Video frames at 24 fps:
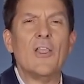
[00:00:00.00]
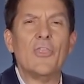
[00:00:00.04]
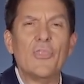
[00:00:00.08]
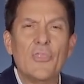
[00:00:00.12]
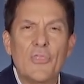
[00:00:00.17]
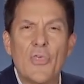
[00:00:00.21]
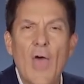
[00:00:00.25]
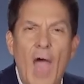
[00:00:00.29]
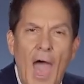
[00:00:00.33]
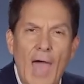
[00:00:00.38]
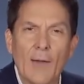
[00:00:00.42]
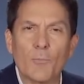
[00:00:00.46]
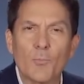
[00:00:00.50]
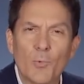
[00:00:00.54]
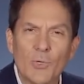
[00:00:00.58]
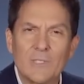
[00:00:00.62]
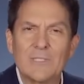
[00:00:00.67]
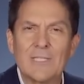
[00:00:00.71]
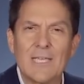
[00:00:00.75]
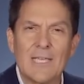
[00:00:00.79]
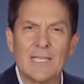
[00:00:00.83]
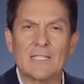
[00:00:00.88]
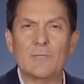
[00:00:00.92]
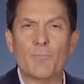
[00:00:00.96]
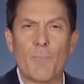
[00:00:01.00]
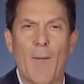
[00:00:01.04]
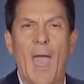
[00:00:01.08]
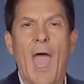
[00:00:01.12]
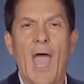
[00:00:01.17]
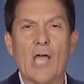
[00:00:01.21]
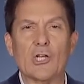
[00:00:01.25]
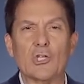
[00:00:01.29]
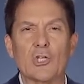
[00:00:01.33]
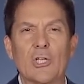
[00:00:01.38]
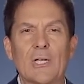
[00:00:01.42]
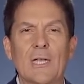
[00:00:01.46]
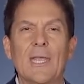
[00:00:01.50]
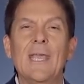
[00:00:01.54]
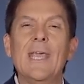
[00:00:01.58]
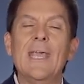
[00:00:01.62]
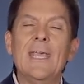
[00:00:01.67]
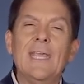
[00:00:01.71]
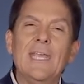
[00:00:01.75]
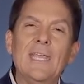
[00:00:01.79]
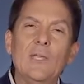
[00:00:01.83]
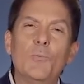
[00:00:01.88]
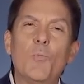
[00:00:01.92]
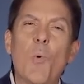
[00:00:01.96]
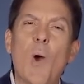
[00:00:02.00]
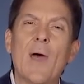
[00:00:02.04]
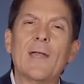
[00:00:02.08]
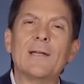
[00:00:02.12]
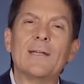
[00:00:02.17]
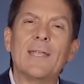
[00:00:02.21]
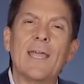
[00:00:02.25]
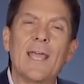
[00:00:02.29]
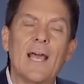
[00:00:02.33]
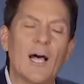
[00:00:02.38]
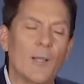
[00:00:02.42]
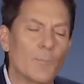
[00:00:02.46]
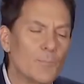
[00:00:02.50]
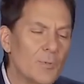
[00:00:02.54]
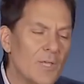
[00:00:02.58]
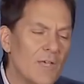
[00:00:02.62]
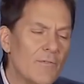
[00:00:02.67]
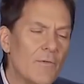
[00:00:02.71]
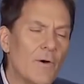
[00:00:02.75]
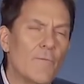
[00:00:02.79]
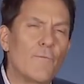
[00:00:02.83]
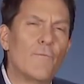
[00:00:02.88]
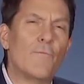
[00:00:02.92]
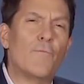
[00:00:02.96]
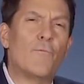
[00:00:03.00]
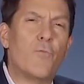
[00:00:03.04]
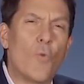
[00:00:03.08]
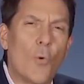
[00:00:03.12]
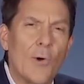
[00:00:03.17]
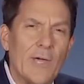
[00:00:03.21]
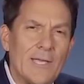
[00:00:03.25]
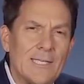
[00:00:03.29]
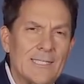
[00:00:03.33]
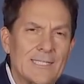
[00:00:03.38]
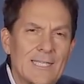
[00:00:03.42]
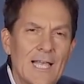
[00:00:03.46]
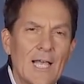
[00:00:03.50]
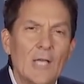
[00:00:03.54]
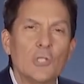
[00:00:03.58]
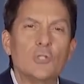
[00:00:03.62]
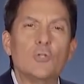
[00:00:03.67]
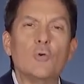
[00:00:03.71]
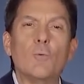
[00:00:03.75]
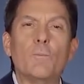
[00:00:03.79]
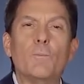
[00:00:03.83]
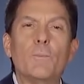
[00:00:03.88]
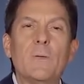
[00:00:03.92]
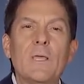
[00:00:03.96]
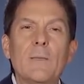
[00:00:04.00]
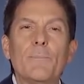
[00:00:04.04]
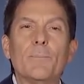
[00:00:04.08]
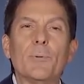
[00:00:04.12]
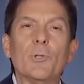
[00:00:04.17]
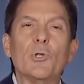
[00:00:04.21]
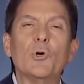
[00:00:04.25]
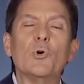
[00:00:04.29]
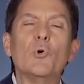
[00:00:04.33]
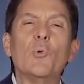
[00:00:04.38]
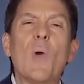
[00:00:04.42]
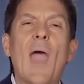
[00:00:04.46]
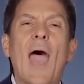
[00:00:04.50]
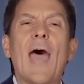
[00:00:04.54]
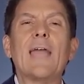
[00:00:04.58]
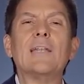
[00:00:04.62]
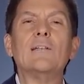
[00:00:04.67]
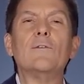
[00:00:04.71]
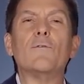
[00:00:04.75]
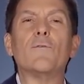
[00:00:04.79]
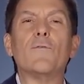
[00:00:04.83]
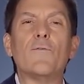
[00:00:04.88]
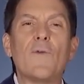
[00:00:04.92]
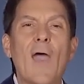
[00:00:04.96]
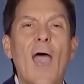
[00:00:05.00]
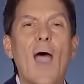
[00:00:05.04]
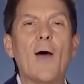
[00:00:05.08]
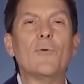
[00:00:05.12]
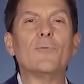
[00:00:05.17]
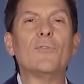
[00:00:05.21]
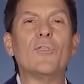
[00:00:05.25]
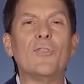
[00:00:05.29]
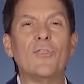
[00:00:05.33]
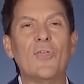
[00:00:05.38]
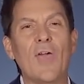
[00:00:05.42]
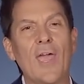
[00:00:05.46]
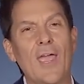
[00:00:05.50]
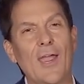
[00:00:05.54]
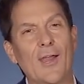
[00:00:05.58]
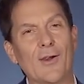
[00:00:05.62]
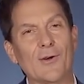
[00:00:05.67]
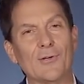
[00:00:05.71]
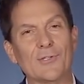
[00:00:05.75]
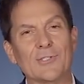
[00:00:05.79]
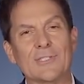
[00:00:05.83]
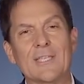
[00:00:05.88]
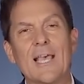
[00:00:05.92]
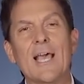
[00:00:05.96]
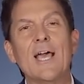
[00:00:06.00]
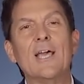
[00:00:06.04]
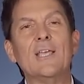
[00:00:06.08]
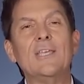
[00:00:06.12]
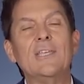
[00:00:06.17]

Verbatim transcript: That was his passion. He wanted to help give a voice to people who hadn't found theirs,